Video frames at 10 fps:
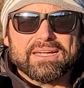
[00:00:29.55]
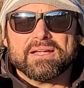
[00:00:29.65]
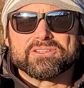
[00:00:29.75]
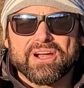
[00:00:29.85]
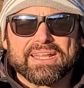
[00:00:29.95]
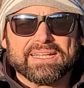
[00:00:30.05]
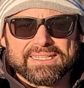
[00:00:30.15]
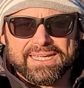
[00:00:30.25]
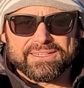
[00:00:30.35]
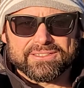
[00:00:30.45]
Trying to get
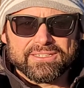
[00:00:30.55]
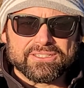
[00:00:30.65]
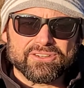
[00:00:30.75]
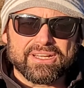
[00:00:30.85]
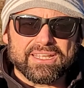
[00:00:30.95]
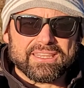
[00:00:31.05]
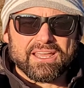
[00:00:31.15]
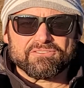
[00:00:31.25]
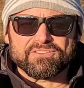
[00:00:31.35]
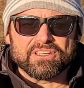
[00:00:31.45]
lighter, trying to get that
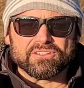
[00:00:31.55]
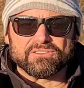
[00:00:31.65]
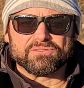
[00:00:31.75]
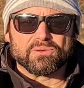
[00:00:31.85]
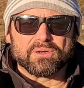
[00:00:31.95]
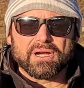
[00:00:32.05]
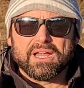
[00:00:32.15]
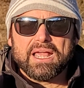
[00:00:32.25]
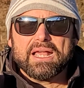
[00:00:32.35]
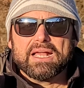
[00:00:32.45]
feel for
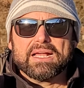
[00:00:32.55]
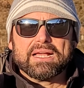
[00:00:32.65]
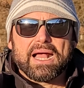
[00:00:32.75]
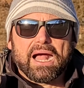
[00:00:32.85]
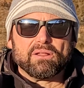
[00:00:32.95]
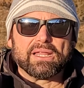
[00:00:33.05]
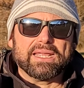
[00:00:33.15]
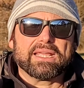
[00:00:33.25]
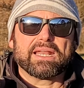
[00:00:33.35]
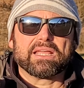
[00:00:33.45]
how light
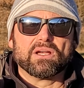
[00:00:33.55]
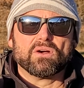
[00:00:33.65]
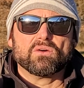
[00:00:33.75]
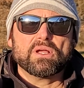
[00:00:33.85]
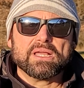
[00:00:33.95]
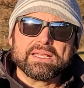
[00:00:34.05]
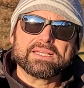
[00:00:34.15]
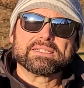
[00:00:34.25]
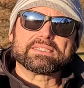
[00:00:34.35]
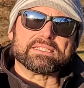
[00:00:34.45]
can I go,
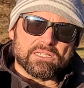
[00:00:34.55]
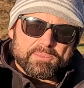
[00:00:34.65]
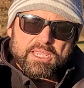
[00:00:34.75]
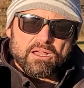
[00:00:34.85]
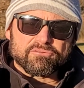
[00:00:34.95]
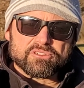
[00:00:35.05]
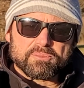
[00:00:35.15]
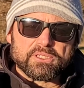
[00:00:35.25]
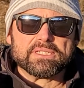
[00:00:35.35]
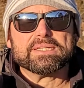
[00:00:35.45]
still be
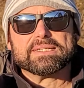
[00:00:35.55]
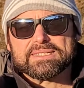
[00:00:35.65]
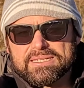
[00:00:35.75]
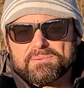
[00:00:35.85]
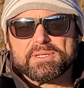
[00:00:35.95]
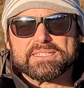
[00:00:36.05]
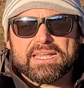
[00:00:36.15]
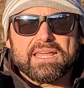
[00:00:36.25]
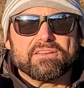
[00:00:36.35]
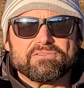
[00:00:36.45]
comfortable, still be
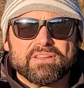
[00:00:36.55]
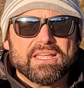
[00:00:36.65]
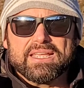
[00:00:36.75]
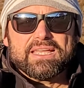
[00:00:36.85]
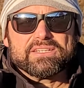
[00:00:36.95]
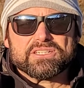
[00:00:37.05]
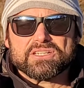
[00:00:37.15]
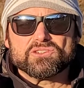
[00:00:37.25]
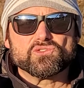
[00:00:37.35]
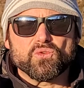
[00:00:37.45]
safe, and just
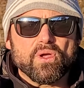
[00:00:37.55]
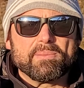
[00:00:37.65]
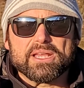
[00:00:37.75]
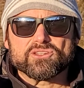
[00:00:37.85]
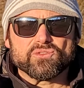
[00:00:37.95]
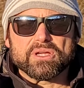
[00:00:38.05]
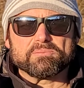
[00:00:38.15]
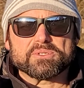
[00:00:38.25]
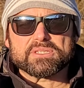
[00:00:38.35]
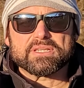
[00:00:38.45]
enjoy my
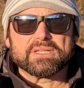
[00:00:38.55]
trips.